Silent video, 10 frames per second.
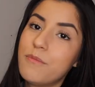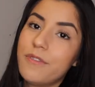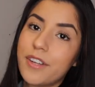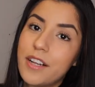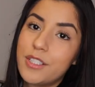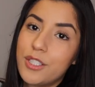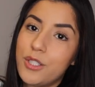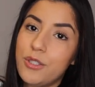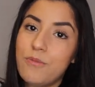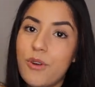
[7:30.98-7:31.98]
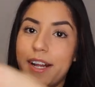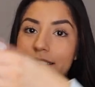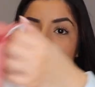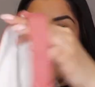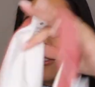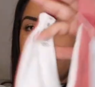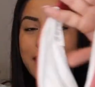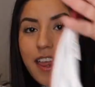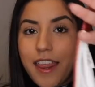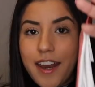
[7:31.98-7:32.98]
moving on to two more
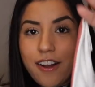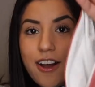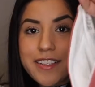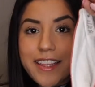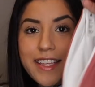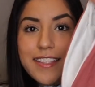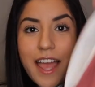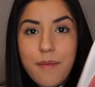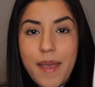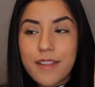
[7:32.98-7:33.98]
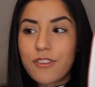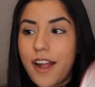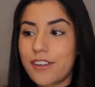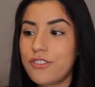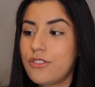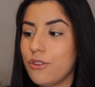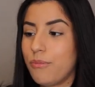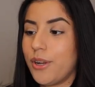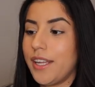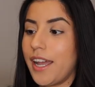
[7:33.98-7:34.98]
accessories that I got, these headbands are actually so
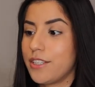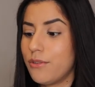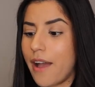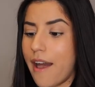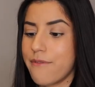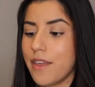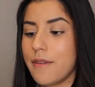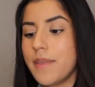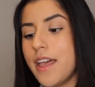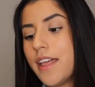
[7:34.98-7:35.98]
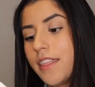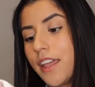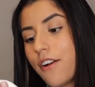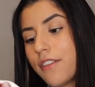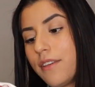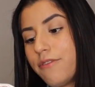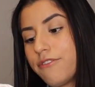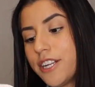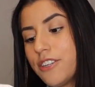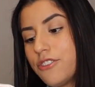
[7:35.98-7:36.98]
pretty. I don't have them. They are the
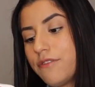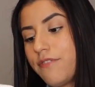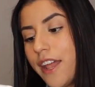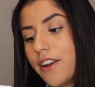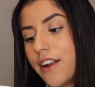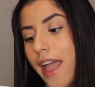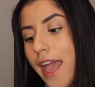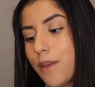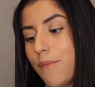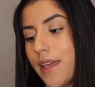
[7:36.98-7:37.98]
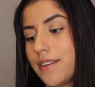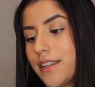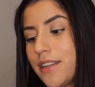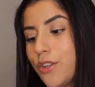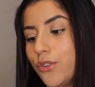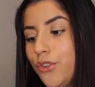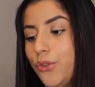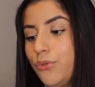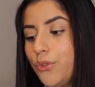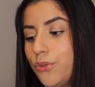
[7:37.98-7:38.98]
Fringe Fighter headband in
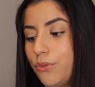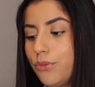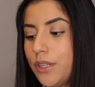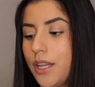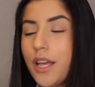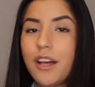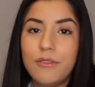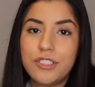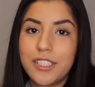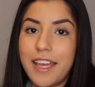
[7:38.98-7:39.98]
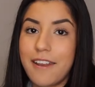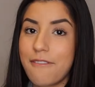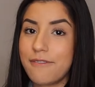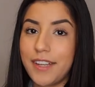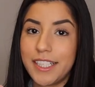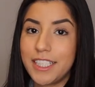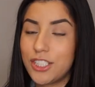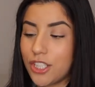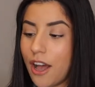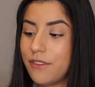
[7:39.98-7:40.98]
Nulu, which again, very
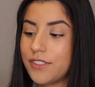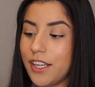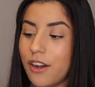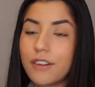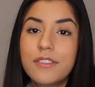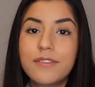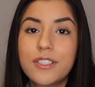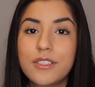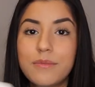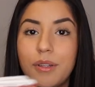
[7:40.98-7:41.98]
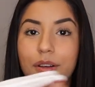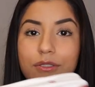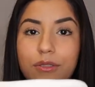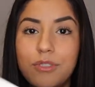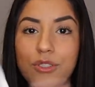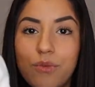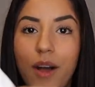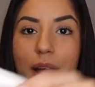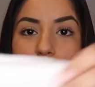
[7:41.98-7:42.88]
soft. They are reversible also, which is why I